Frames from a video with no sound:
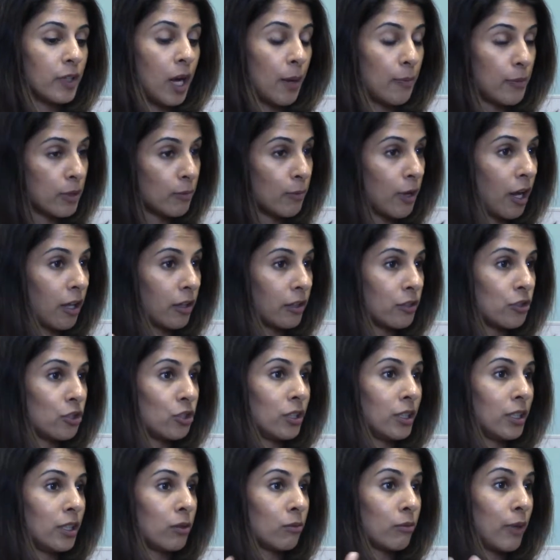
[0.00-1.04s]

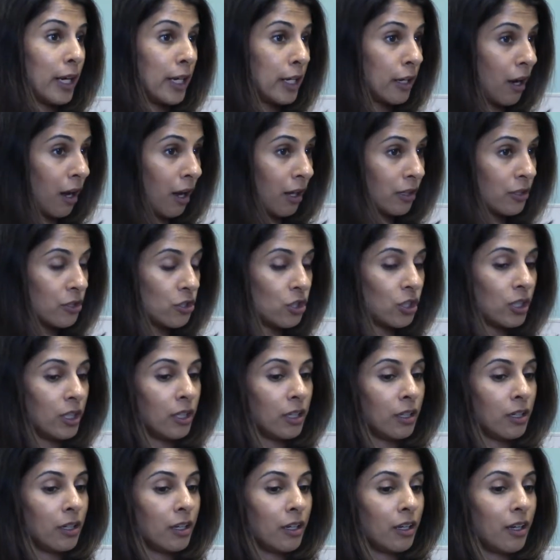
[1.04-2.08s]
ophthalmology,
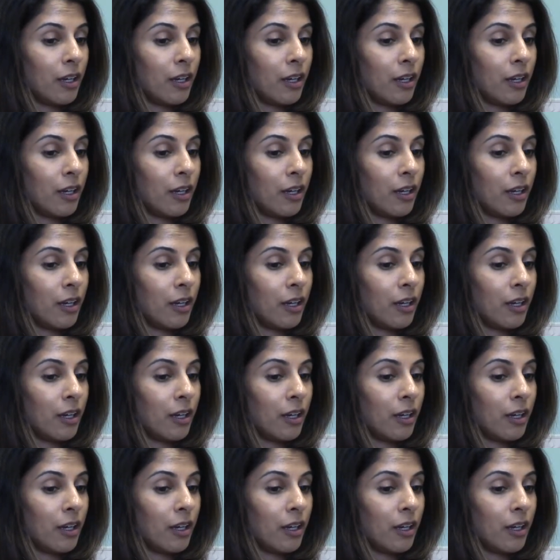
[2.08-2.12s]
radiology,